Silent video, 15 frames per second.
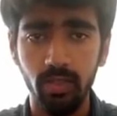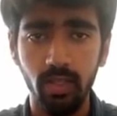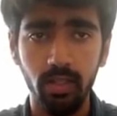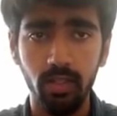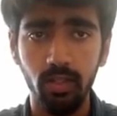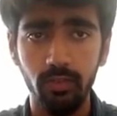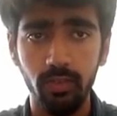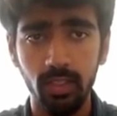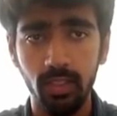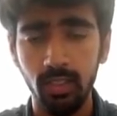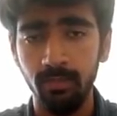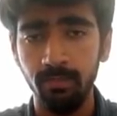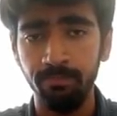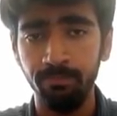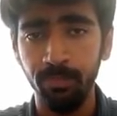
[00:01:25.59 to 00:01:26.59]
that you have
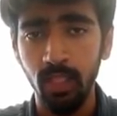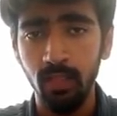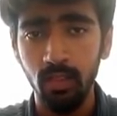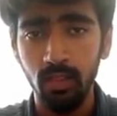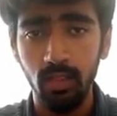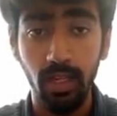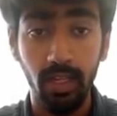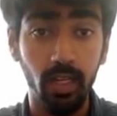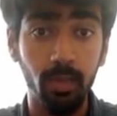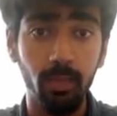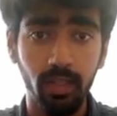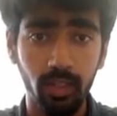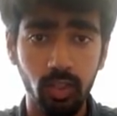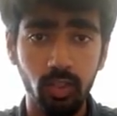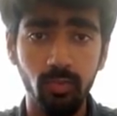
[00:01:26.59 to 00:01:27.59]
done, the academic
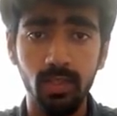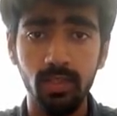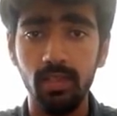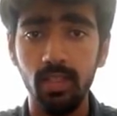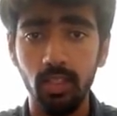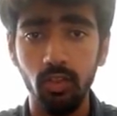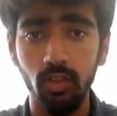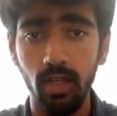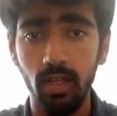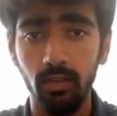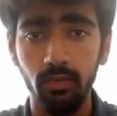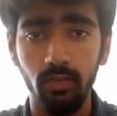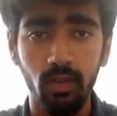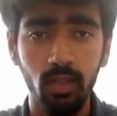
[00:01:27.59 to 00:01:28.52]
achievements that you have.